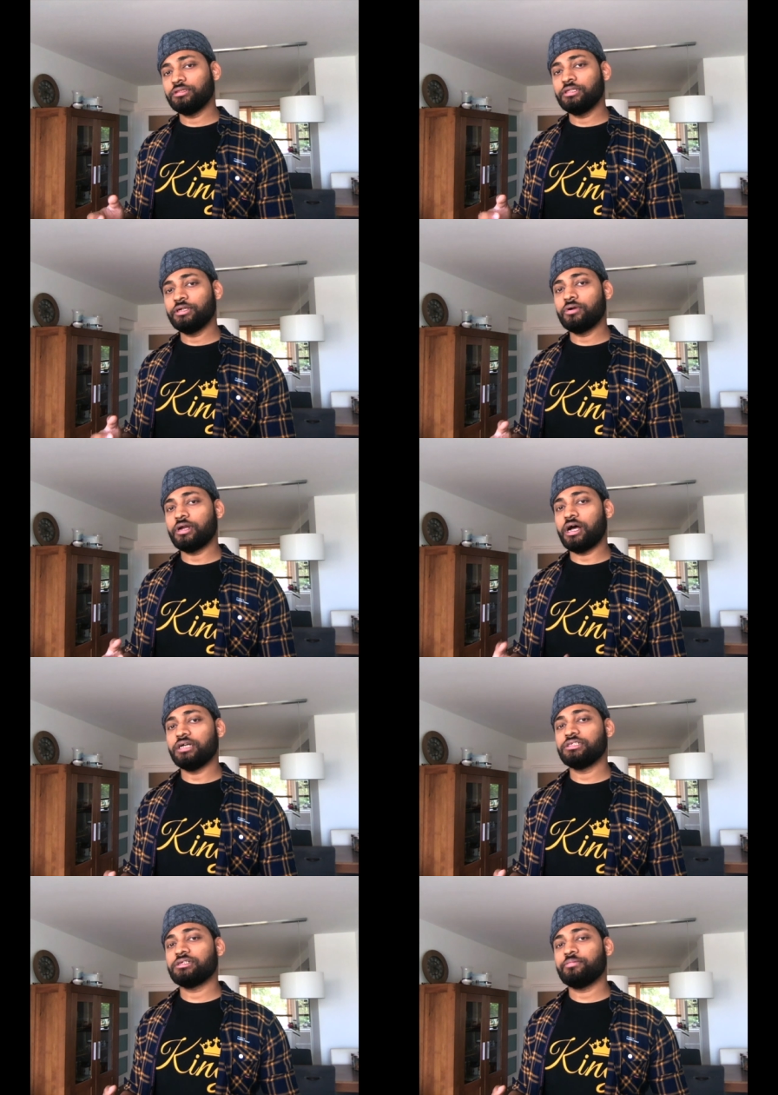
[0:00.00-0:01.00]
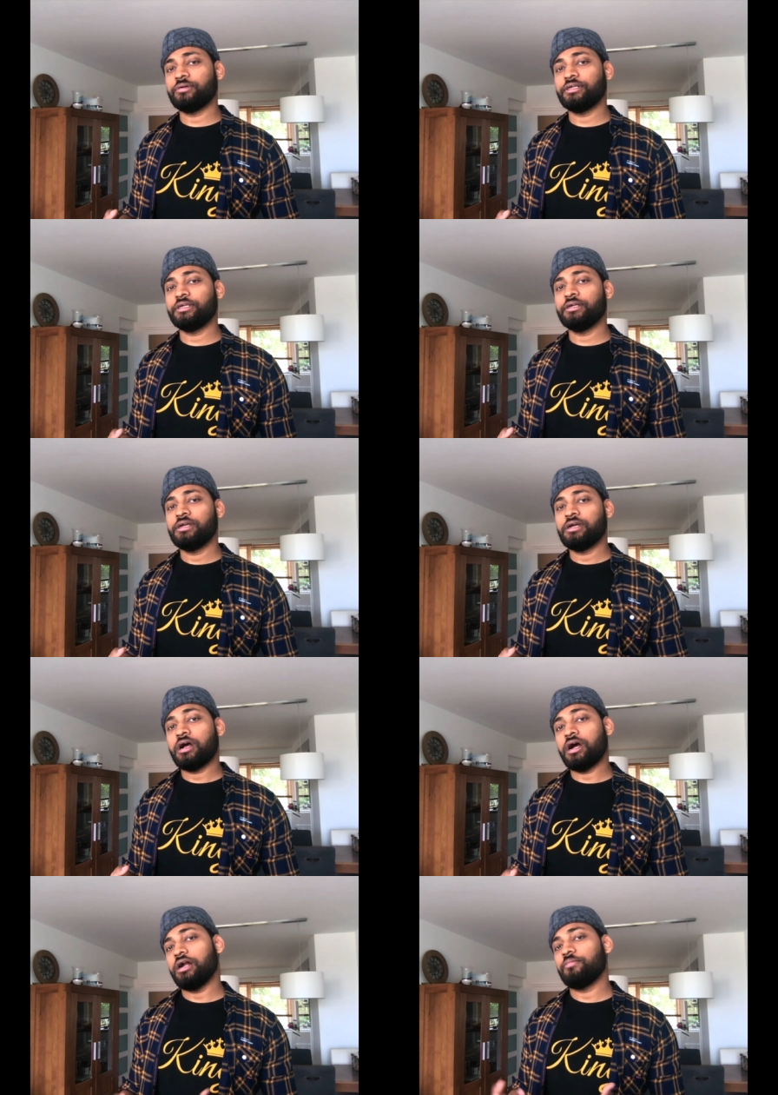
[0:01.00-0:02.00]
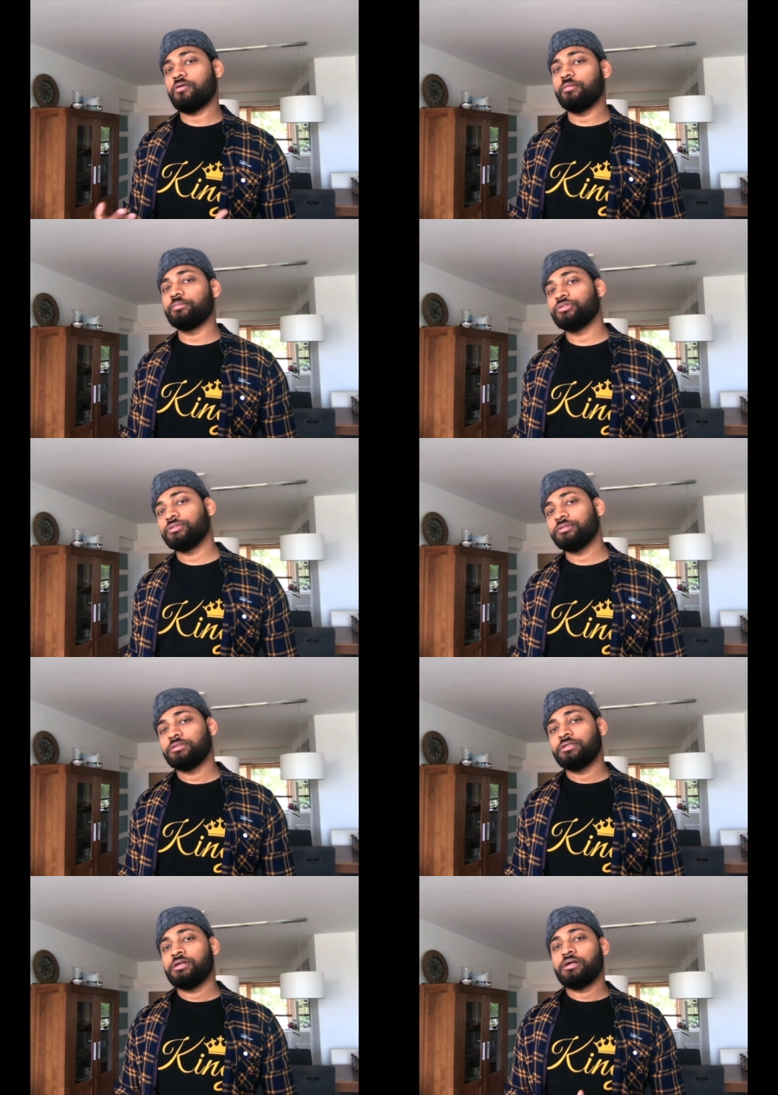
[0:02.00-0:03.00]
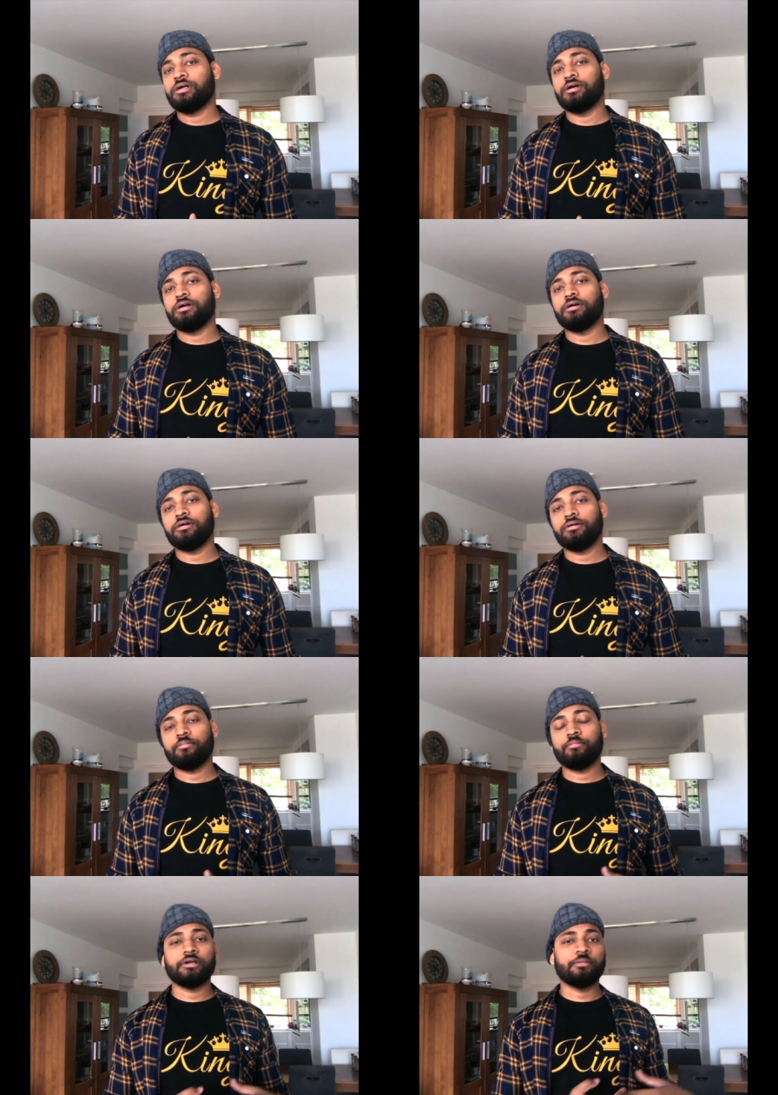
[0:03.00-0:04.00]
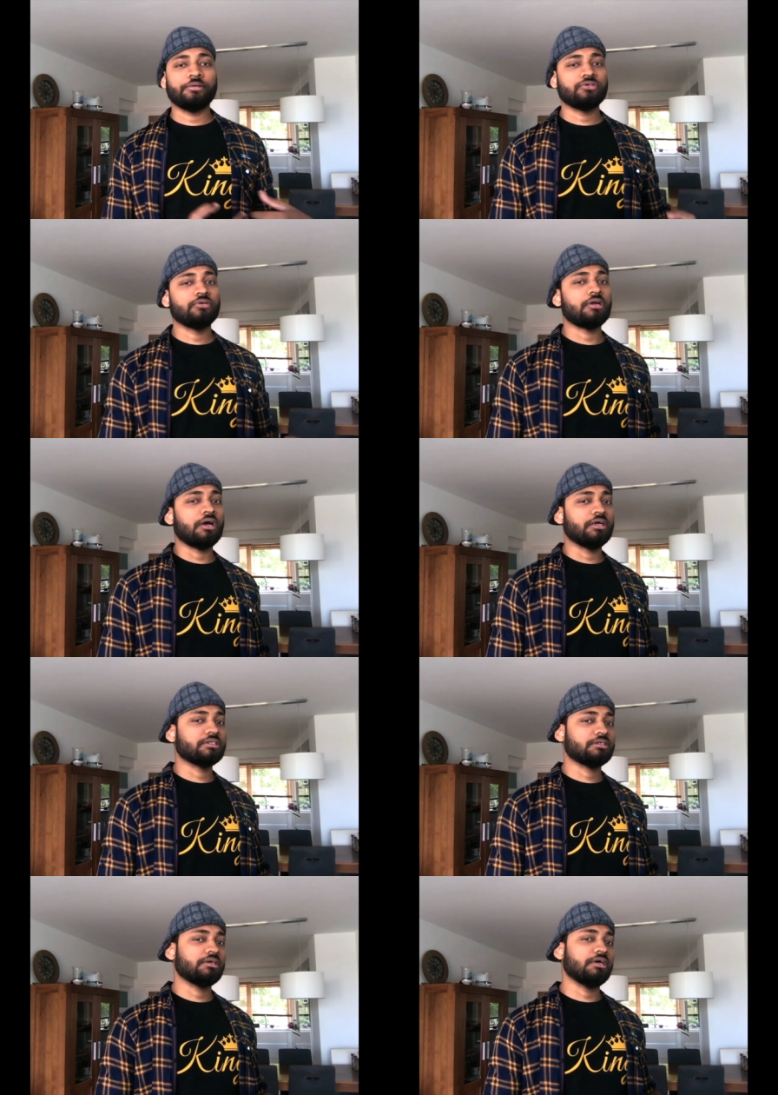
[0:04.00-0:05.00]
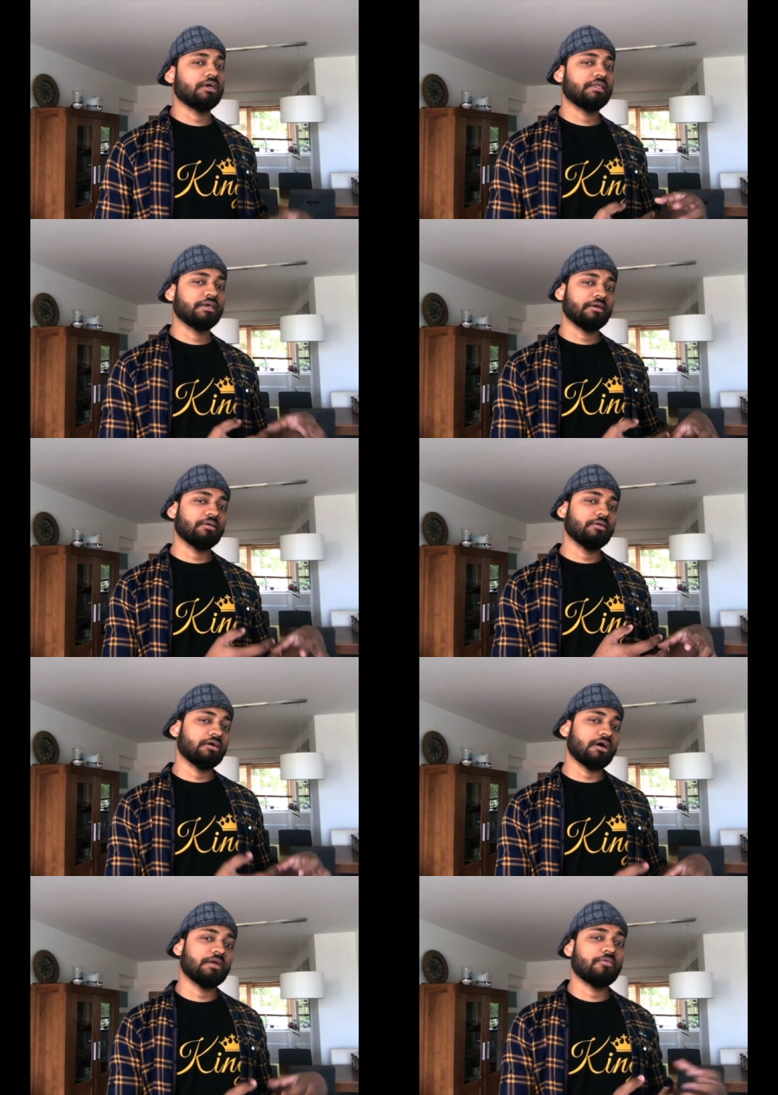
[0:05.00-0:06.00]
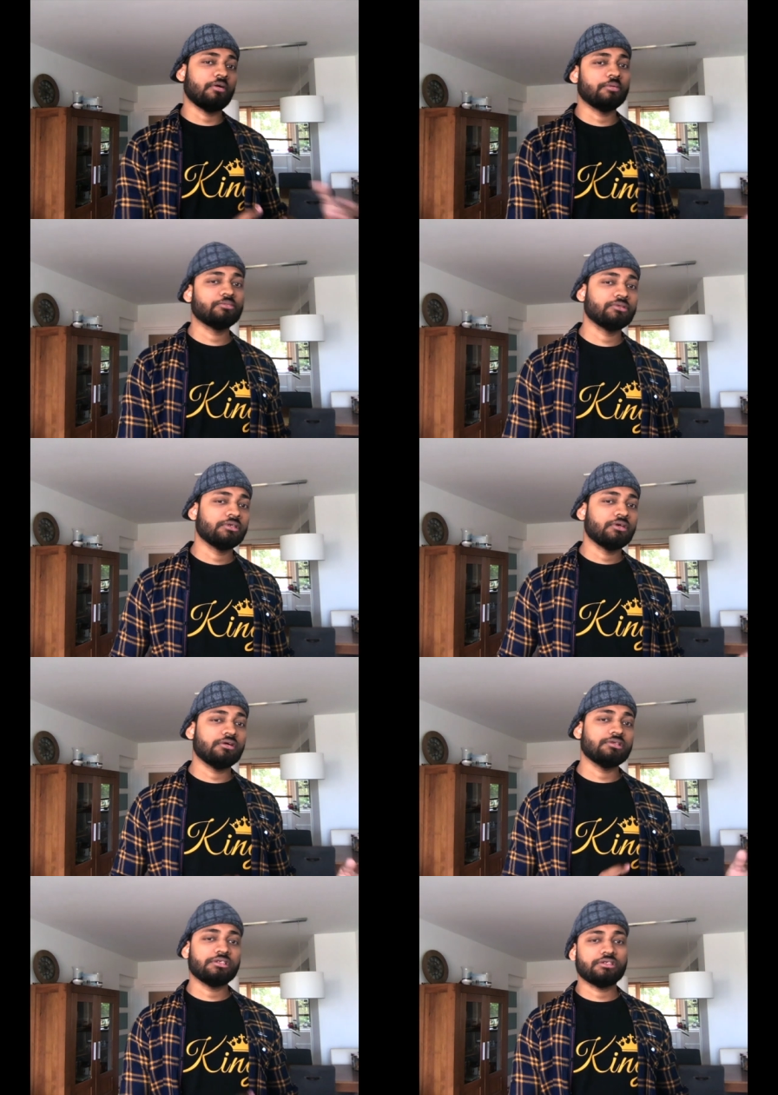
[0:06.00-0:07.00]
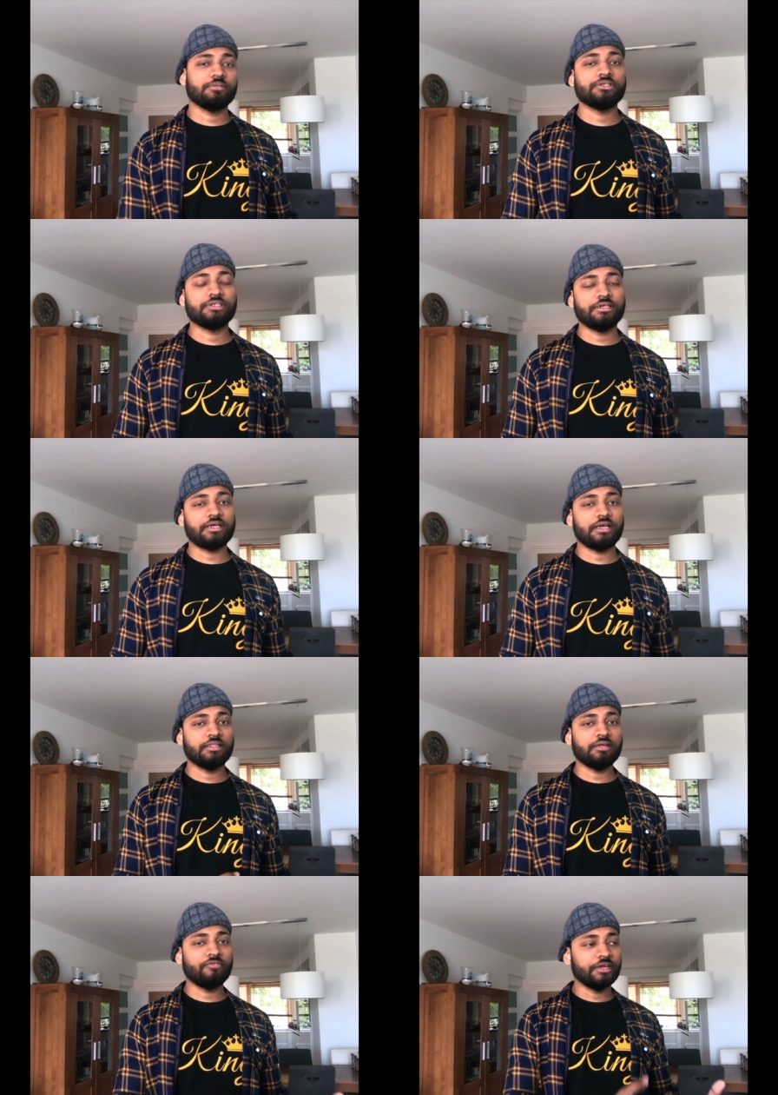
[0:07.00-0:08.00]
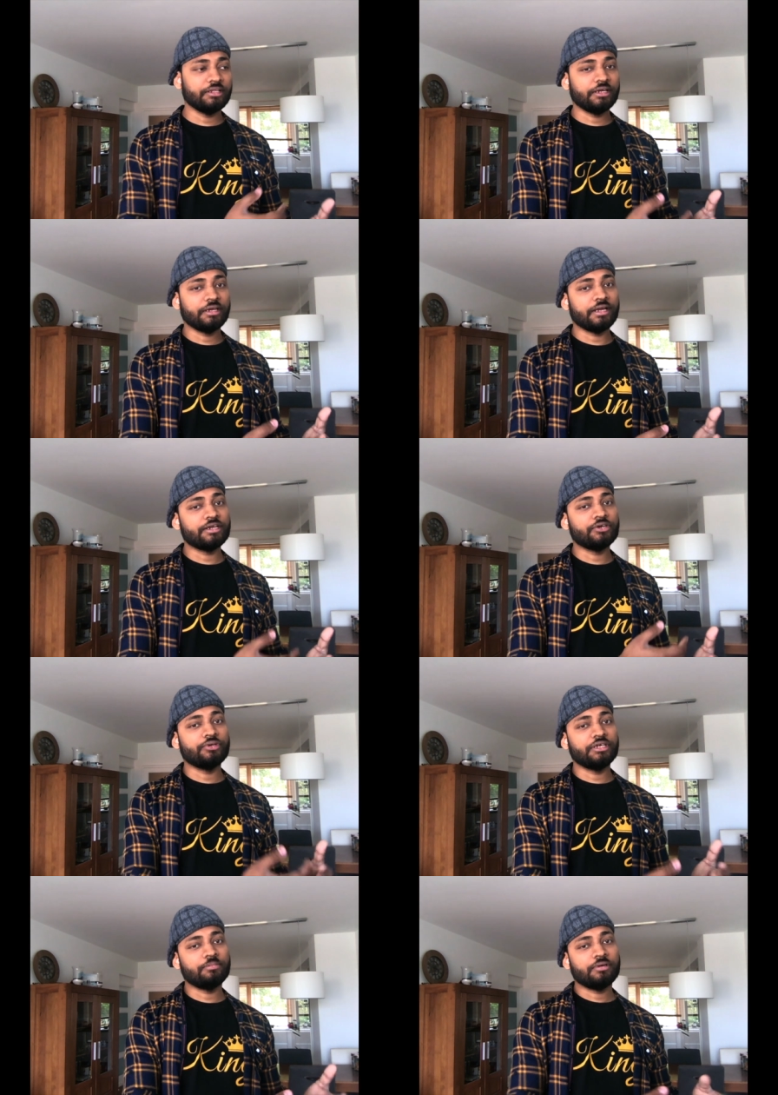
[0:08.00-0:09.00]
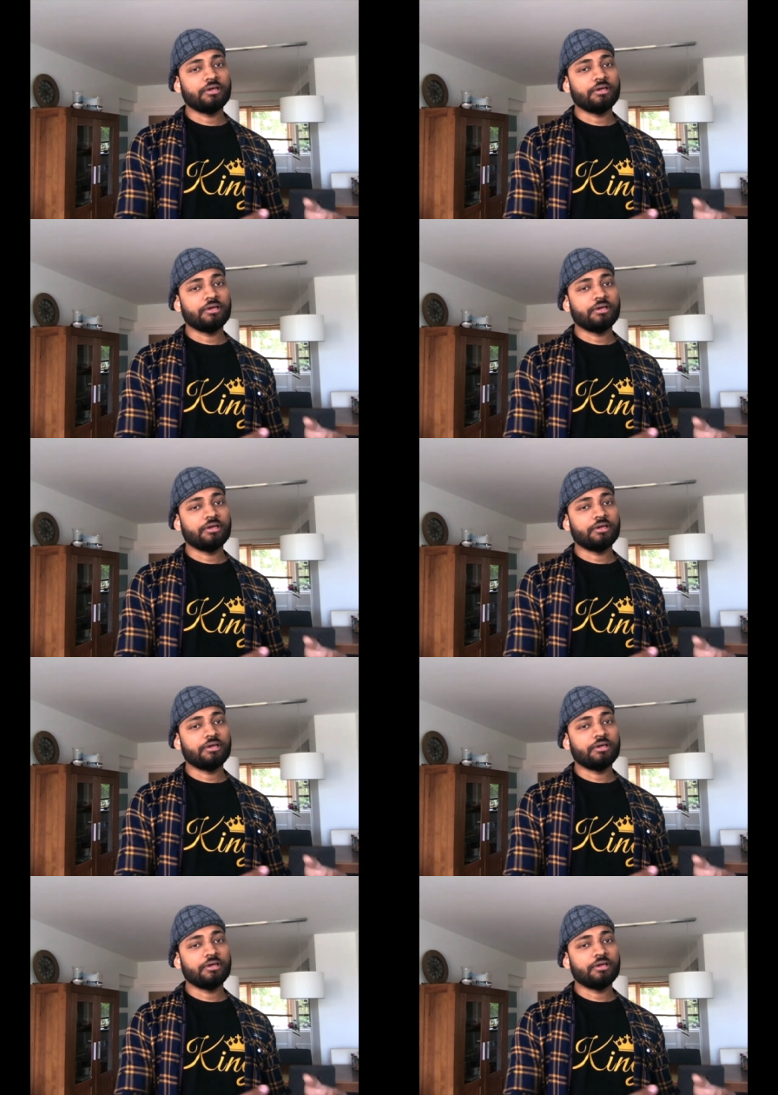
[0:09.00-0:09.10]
they don't ask pretty hard problems, but Amazon ask, I think, hard problems on system design, and the way they get into deep